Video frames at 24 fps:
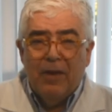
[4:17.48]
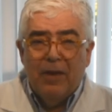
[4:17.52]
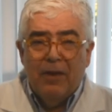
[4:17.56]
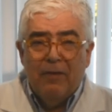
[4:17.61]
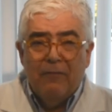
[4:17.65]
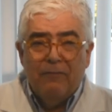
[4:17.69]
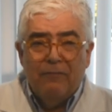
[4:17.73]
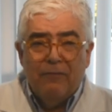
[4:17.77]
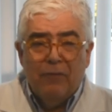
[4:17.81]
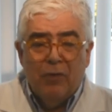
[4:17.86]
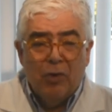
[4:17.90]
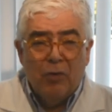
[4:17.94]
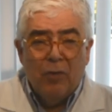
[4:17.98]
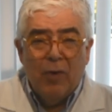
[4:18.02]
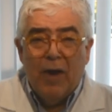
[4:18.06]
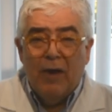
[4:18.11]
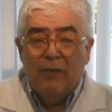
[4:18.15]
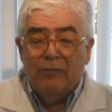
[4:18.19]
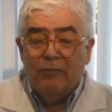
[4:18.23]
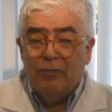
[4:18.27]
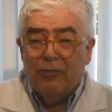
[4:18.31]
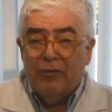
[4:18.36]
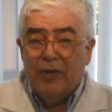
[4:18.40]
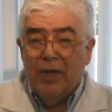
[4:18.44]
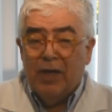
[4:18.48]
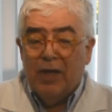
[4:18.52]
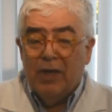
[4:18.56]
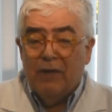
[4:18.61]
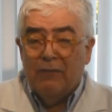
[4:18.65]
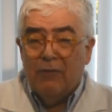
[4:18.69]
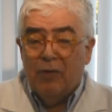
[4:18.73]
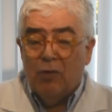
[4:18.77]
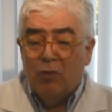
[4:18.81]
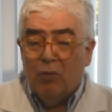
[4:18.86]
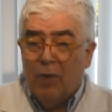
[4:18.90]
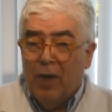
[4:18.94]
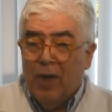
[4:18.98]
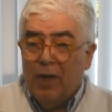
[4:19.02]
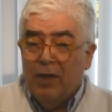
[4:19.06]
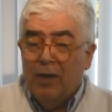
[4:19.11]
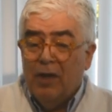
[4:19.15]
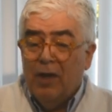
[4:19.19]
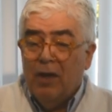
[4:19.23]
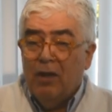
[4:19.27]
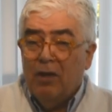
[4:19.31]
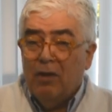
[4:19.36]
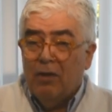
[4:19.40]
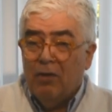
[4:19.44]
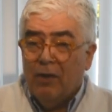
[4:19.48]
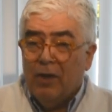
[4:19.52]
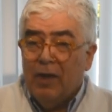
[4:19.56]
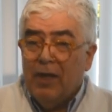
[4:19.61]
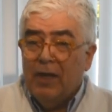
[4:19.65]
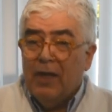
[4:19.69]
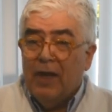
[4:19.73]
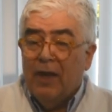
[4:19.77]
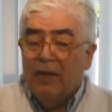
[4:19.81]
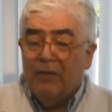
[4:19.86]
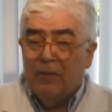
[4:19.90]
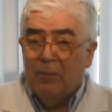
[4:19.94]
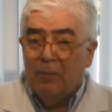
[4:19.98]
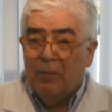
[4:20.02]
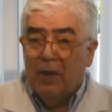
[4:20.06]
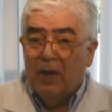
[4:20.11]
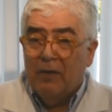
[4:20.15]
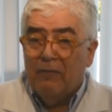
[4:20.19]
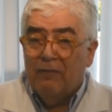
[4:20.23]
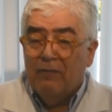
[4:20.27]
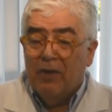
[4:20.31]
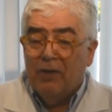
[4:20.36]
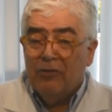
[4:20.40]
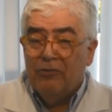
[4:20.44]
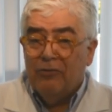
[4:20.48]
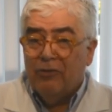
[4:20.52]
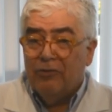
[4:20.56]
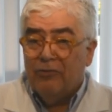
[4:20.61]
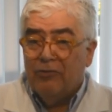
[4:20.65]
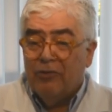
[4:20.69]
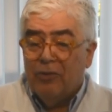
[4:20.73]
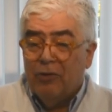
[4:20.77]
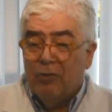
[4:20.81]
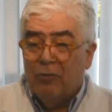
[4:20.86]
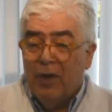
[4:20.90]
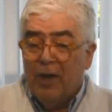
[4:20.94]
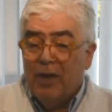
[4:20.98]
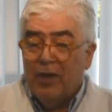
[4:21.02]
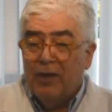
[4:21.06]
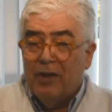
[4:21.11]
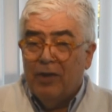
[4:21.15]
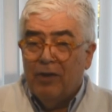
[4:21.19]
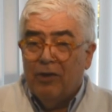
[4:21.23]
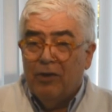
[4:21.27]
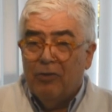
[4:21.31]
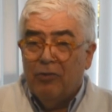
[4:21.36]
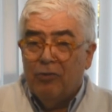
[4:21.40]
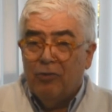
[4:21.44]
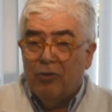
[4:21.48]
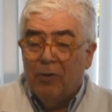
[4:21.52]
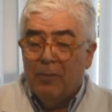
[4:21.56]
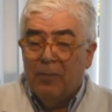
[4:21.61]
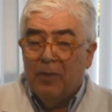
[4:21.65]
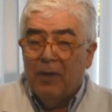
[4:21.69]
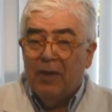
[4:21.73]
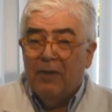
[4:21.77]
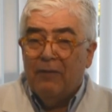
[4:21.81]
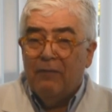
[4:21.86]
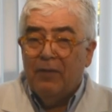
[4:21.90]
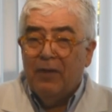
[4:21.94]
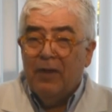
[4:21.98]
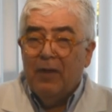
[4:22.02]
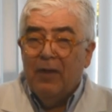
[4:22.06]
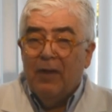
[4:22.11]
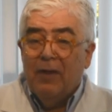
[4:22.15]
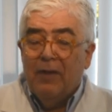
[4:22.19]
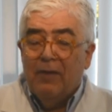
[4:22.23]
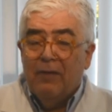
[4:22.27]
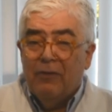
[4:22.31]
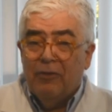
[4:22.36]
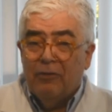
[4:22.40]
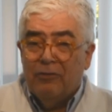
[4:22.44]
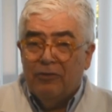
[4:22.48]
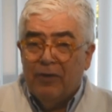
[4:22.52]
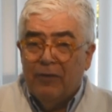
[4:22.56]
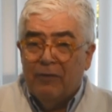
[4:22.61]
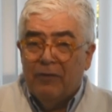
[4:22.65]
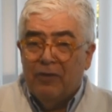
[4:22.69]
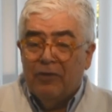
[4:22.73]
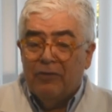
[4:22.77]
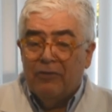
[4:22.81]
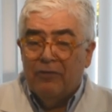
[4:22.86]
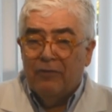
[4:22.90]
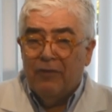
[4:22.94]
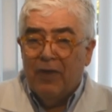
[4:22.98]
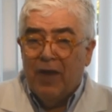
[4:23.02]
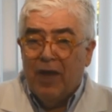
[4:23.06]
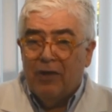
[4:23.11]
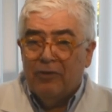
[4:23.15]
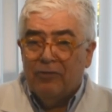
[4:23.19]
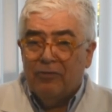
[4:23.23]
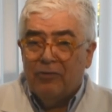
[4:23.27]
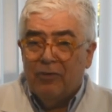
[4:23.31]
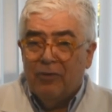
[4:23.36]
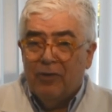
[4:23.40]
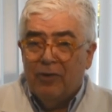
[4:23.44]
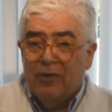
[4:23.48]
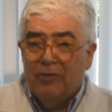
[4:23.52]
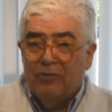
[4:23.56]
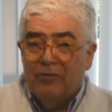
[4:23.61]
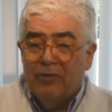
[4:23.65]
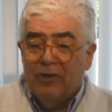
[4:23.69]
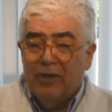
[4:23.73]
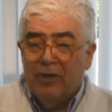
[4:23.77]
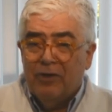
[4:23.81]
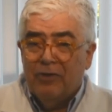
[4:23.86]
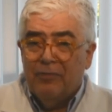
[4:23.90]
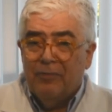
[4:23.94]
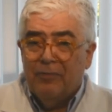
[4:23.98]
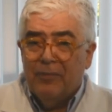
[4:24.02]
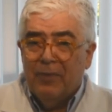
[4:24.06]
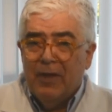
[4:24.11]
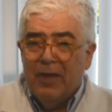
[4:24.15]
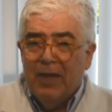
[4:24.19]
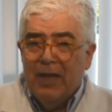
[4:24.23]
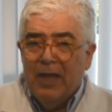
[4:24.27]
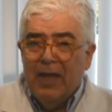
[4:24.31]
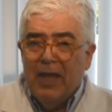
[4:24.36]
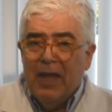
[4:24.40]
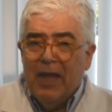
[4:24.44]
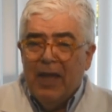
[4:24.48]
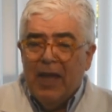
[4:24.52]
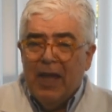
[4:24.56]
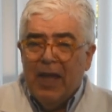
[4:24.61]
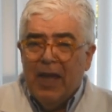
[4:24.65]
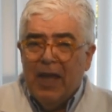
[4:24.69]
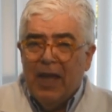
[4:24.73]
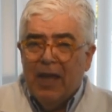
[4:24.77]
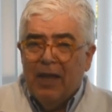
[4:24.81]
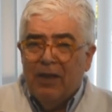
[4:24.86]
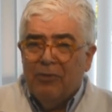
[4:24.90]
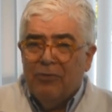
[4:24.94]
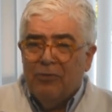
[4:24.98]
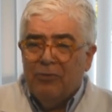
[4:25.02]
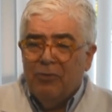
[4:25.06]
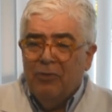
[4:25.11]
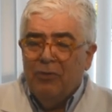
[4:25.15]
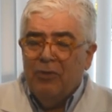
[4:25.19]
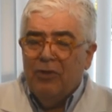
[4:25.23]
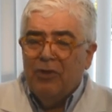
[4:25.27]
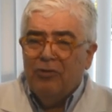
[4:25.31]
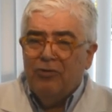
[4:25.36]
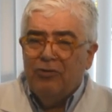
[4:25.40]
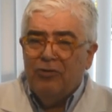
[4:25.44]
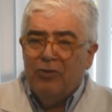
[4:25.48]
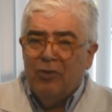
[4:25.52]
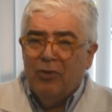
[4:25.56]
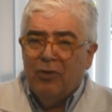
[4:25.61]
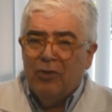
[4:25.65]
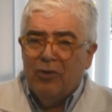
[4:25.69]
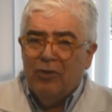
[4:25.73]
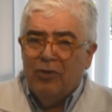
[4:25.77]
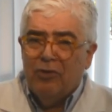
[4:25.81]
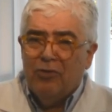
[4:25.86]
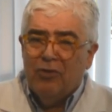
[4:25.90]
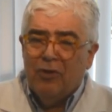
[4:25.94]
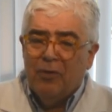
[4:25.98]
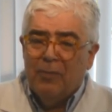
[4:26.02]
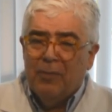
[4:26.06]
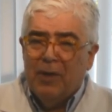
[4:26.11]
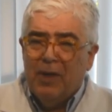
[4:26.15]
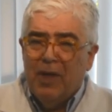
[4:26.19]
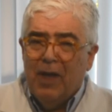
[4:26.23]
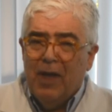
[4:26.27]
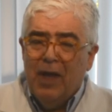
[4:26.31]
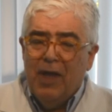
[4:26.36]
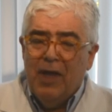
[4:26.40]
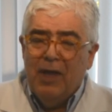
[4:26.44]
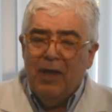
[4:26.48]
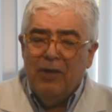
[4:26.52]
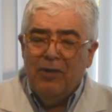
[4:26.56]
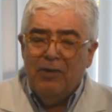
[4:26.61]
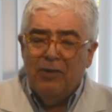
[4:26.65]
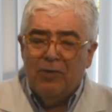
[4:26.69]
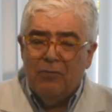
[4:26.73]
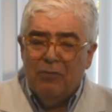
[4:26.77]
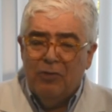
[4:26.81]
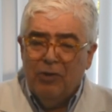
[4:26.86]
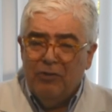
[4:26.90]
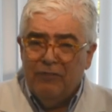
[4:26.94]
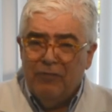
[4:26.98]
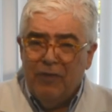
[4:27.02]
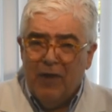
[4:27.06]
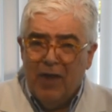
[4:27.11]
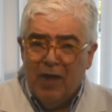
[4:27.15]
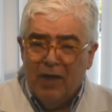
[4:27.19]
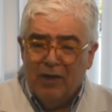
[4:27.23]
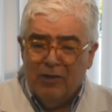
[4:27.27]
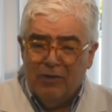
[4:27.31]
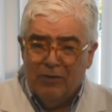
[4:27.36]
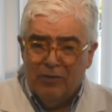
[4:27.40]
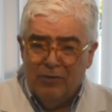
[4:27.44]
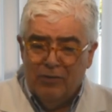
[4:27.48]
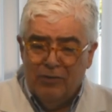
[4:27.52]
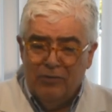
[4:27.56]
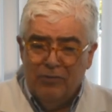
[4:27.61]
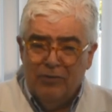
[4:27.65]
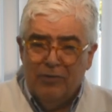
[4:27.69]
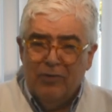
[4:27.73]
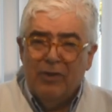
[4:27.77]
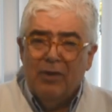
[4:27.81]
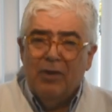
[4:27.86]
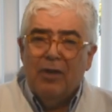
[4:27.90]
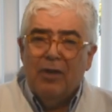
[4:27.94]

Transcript: Photographs are taken of your retina, looking at the blood vessels in the retina to determine if there's evidence of vascular disease. And through this, you can determine A, your risk factors